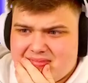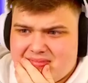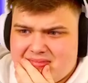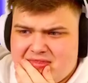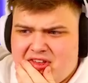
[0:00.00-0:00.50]

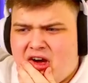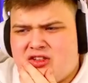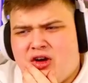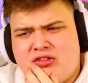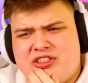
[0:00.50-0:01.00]
No,
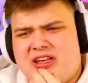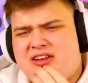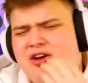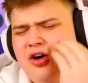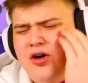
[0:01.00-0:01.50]
don't.
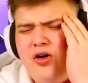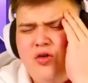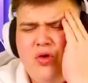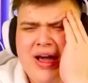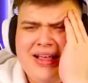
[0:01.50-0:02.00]
No
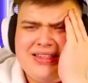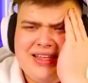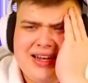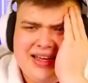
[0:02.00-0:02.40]
way. It's 10x.